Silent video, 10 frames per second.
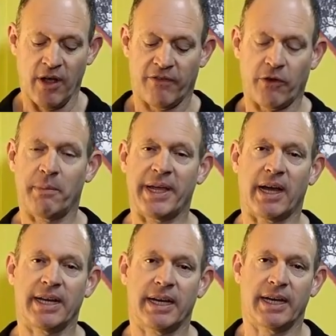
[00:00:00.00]
For me, I
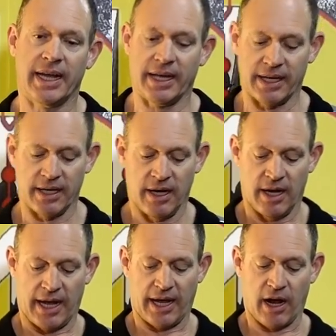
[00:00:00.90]
didn't need it,
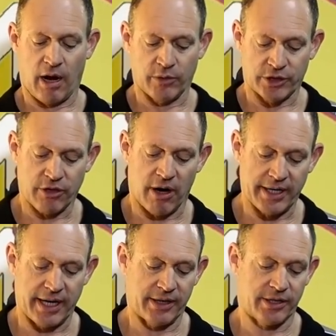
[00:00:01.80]
and I was trying to
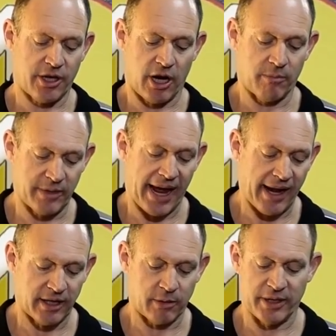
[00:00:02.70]
get the scope down a
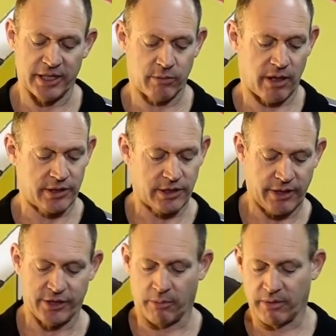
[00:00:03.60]
little bit as well, so I
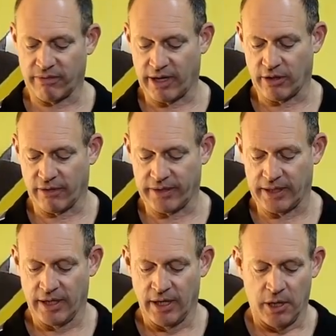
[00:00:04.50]
chopped the front off it.
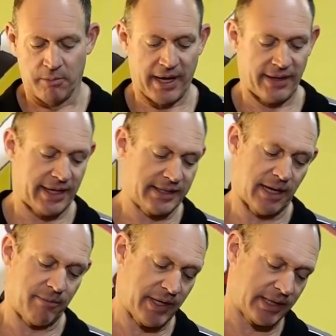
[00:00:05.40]
But that's
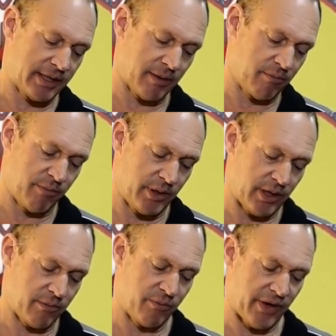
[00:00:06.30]
something that's a, you
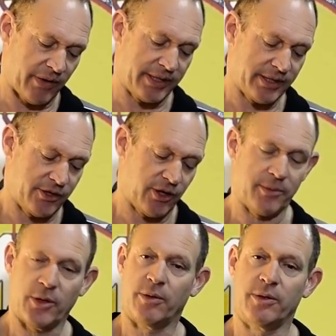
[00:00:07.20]
know, very easy
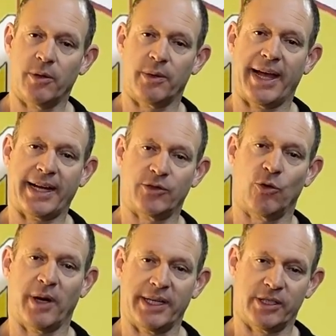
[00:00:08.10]
job to do with a hacksaw
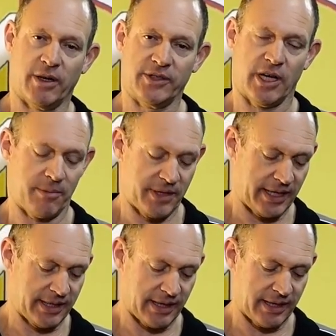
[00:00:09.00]
by yourself type
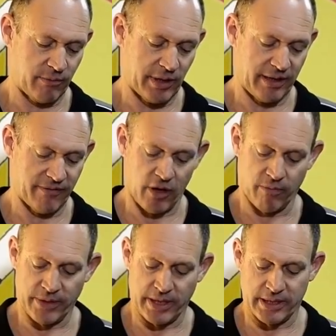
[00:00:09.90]
thing. Nothing really involved
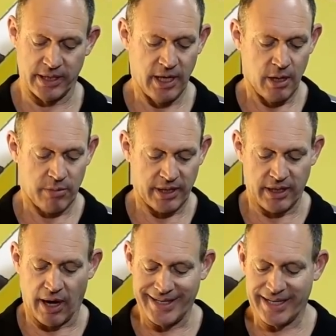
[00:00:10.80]
with it, but
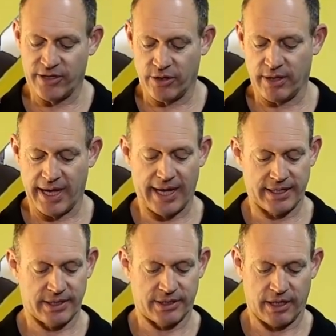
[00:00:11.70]
I did do that,
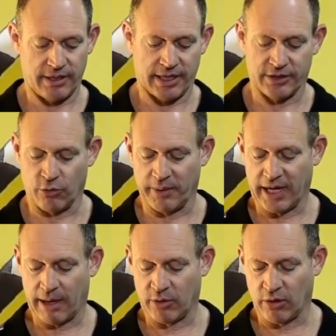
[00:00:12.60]
so it does normally
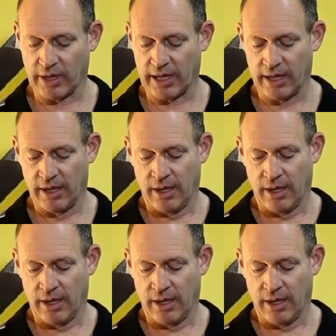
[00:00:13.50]
come longer.